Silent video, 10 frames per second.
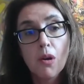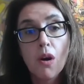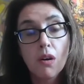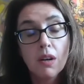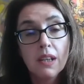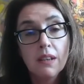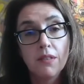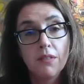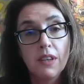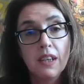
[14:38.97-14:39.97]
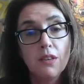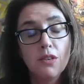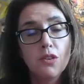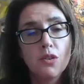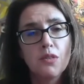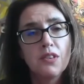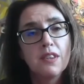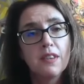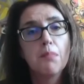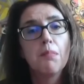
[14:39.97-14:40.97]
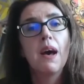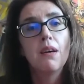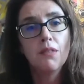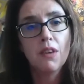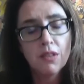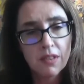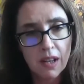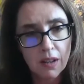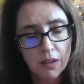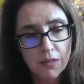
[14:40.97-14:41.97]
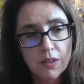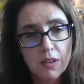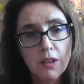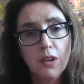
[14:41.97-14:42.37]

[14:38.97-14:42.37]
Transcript: cognitively to sort of step out of ourselves,